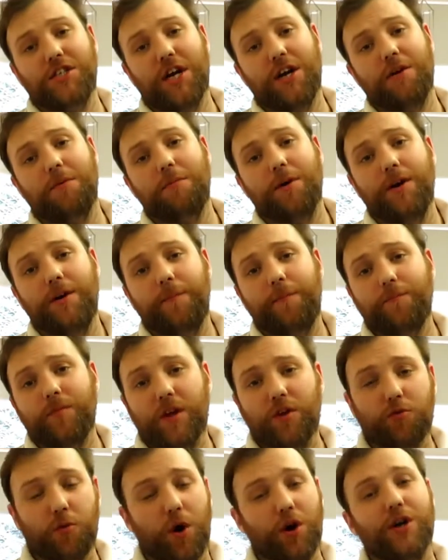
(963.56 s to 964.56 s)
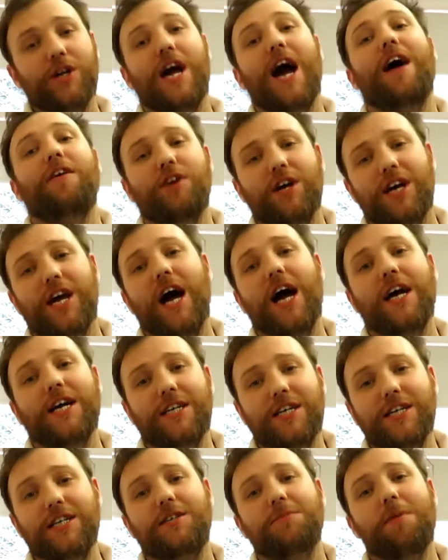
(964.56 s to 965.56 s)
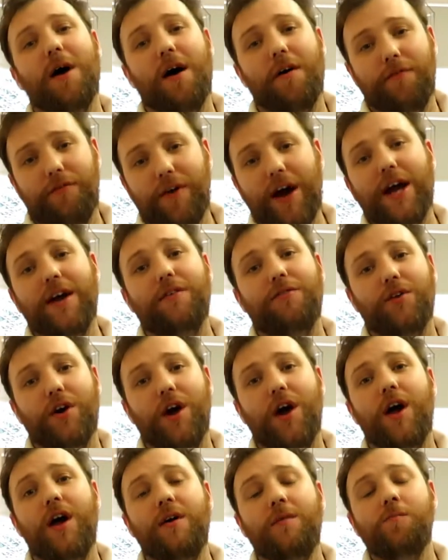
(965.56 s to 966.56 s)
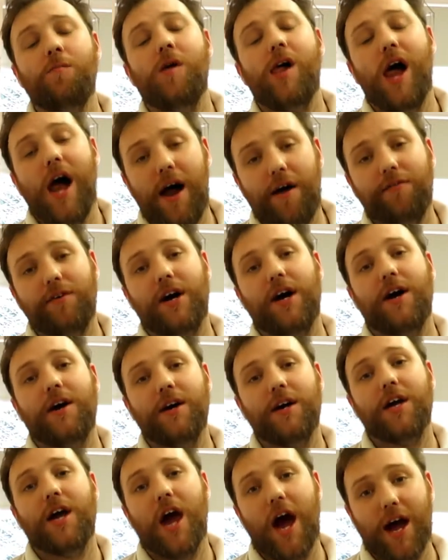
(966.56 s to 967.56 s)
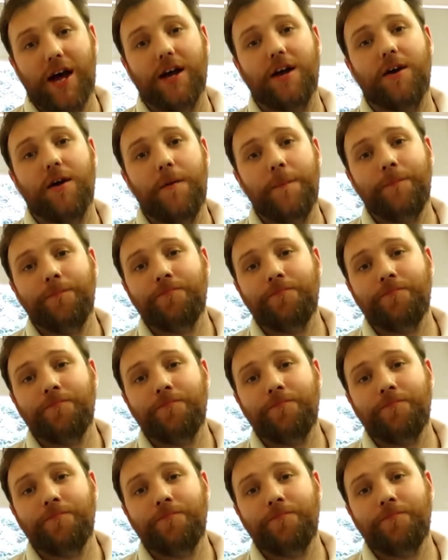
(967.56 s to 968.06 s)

gentlemen, is why carrot cake is my favourite ever cake.